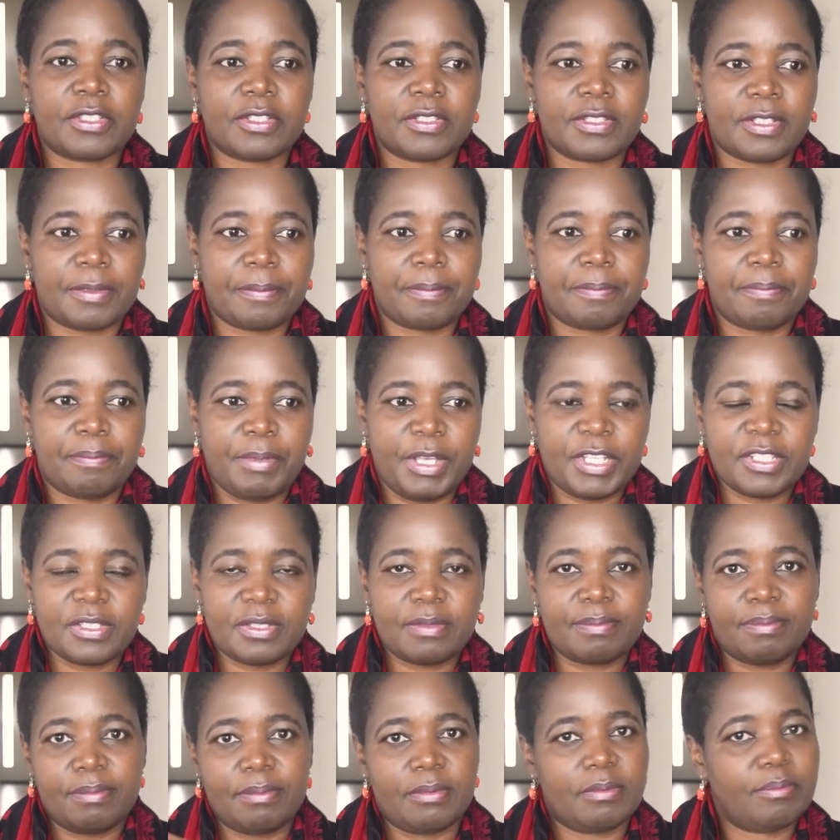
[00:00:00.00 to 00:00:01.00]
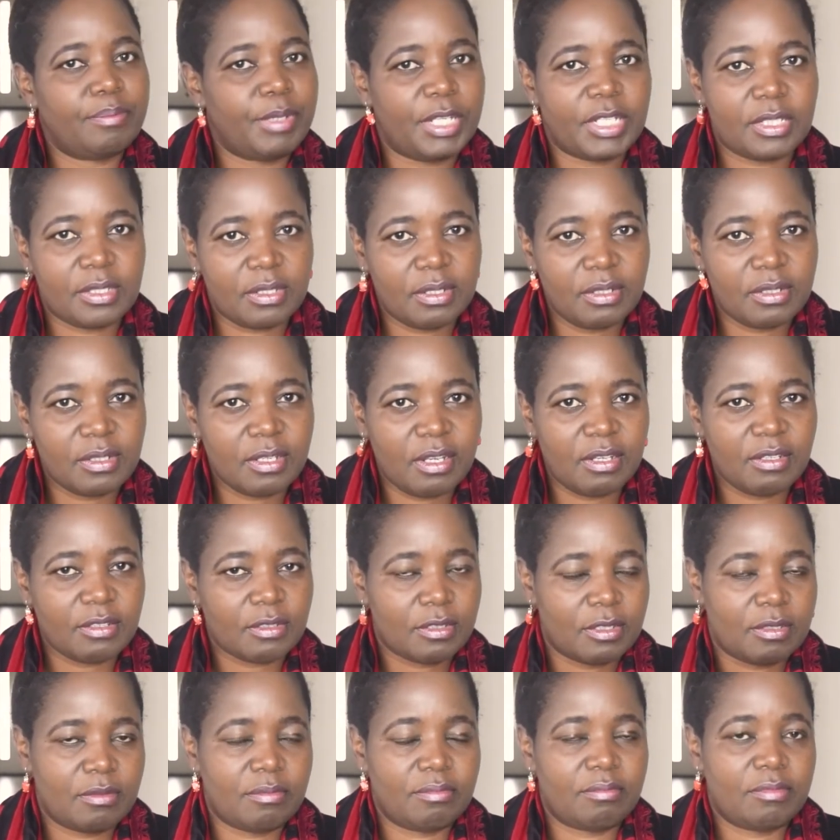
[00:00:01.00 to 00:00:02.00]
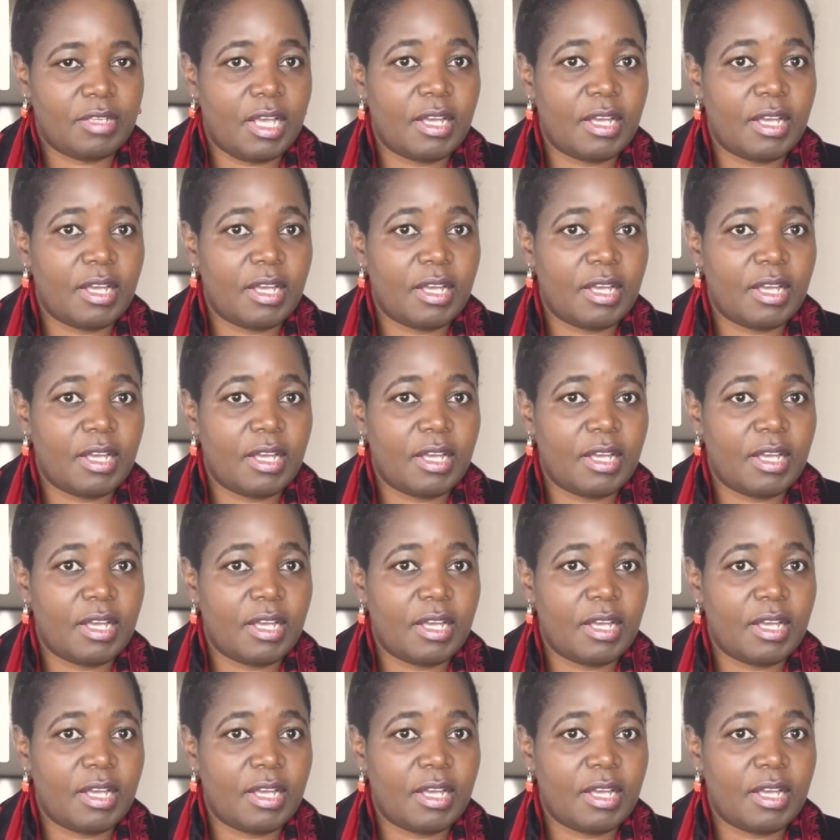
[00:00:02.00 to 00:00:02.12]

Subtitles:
It's a personal tax,